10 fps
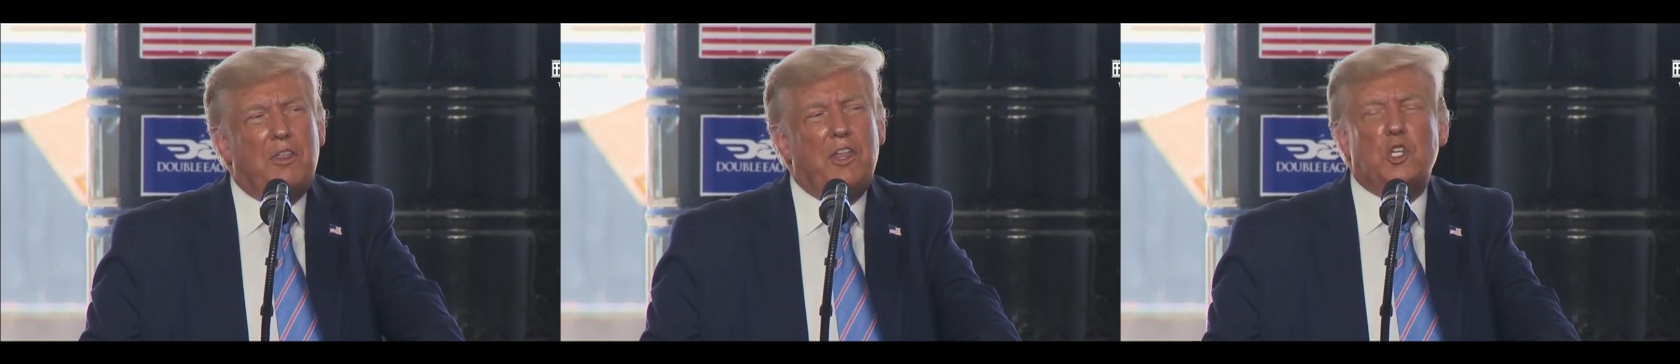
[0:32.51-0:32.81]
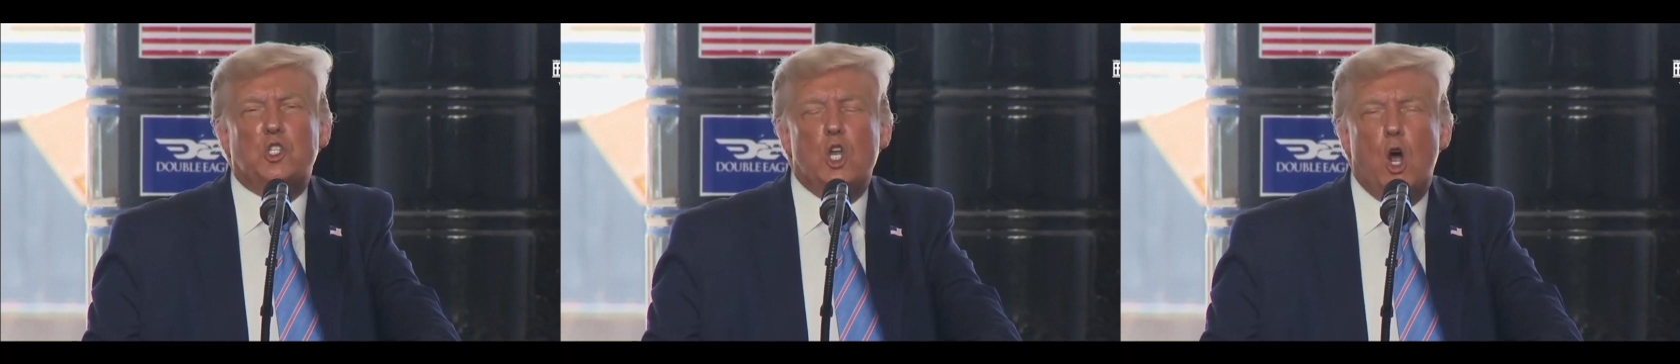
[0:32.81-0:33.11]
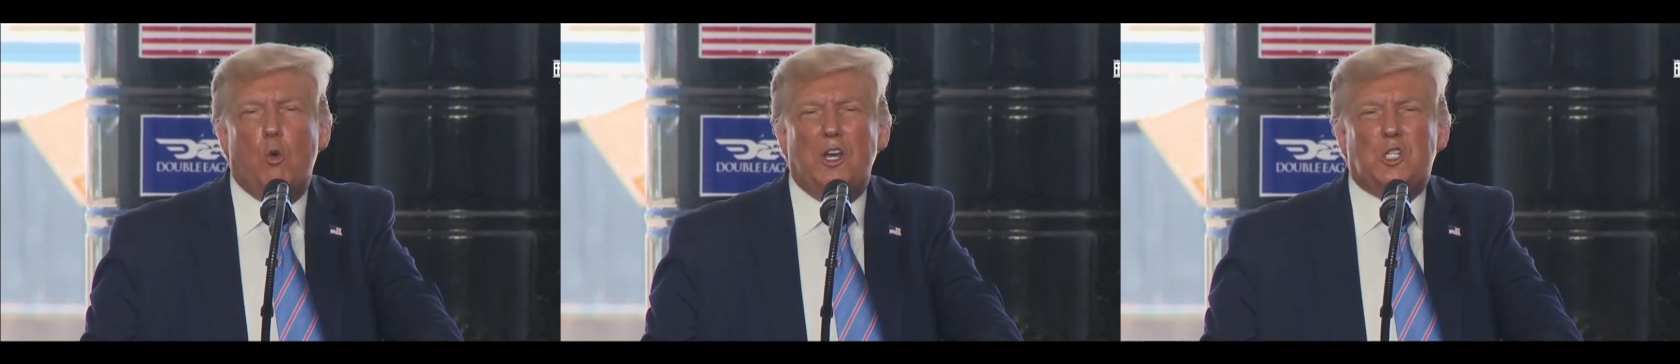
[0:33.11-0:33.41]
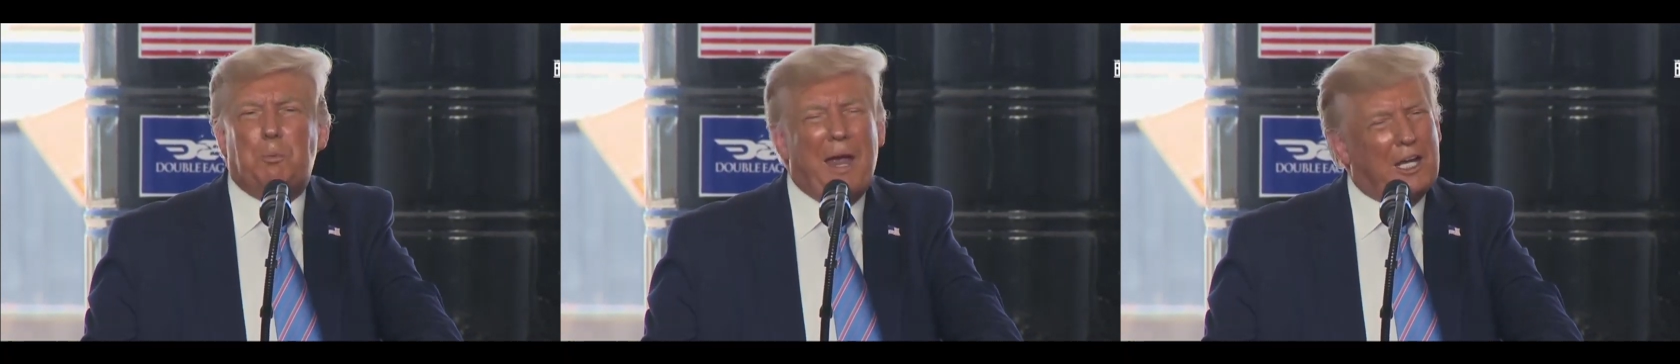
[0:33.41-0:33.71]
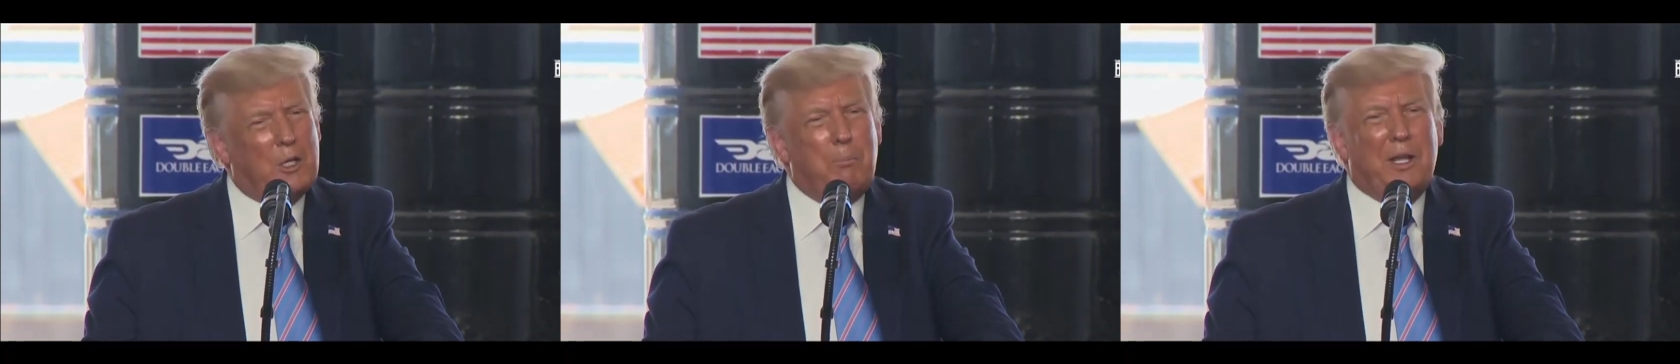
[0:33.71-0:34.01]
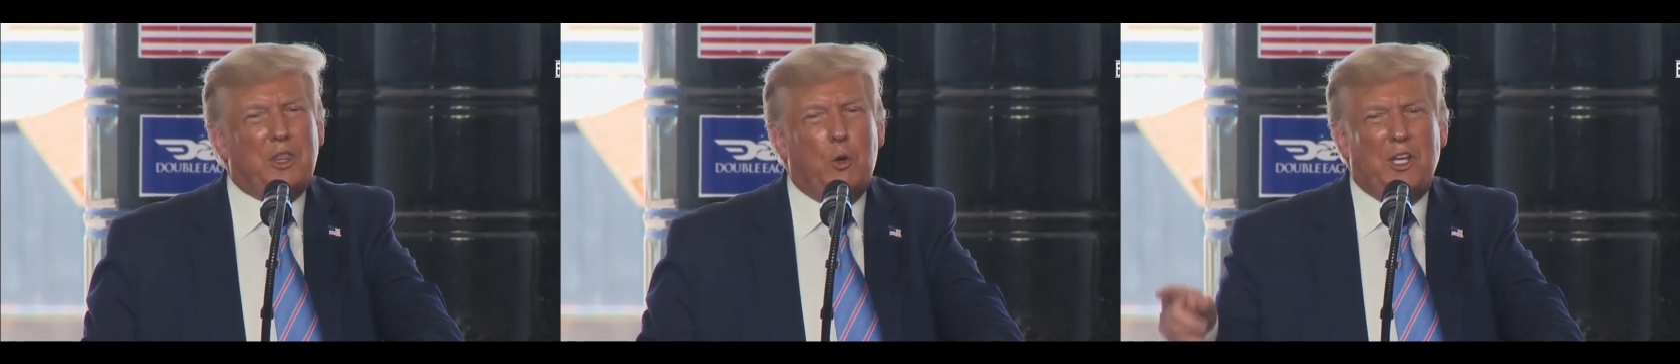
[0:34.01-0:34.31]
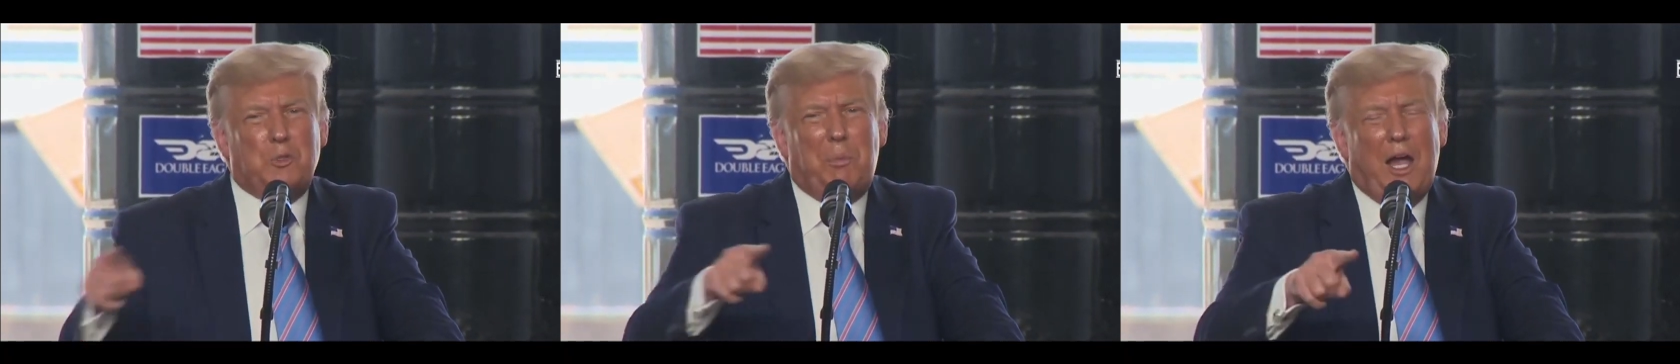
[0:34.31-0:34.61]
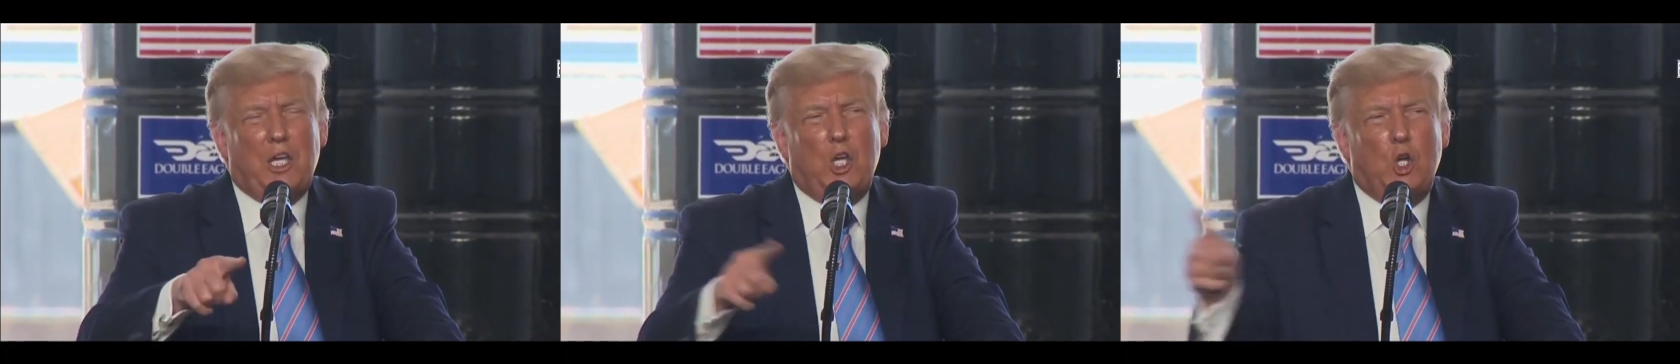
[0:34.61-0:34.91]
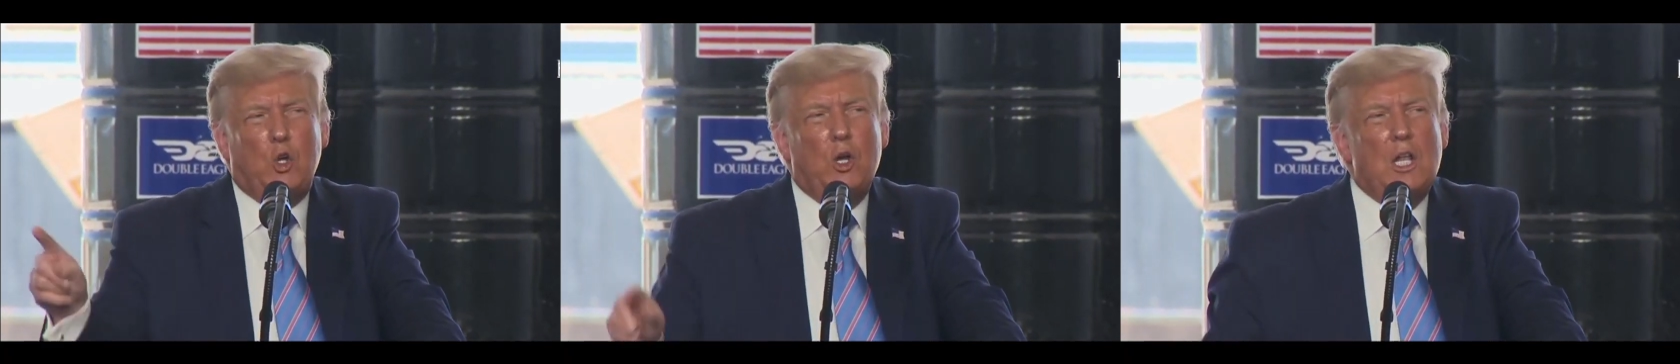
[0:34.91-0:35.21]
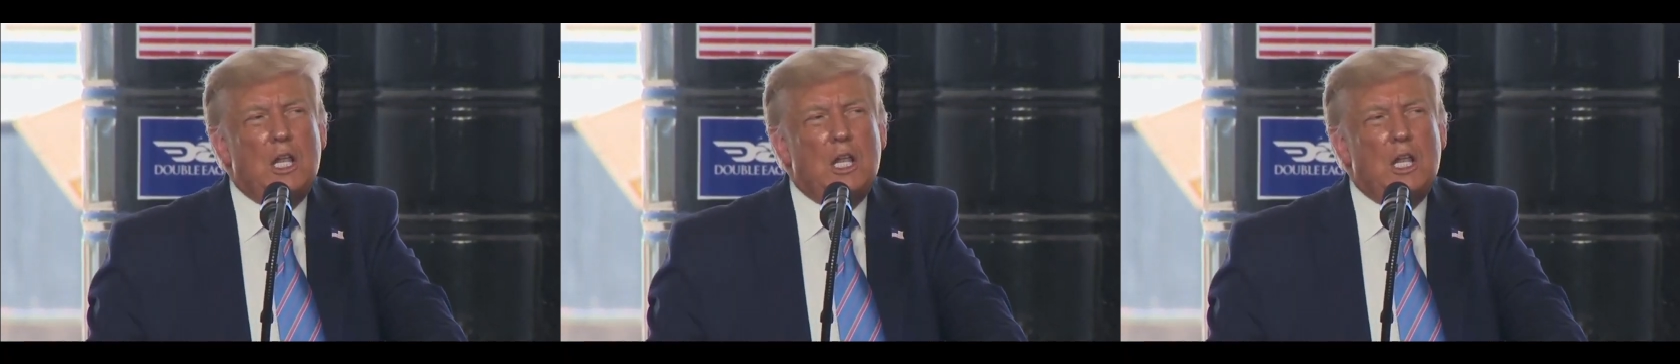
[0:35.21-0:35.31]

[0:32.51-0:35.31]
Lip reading: There's no respect, but there is by you,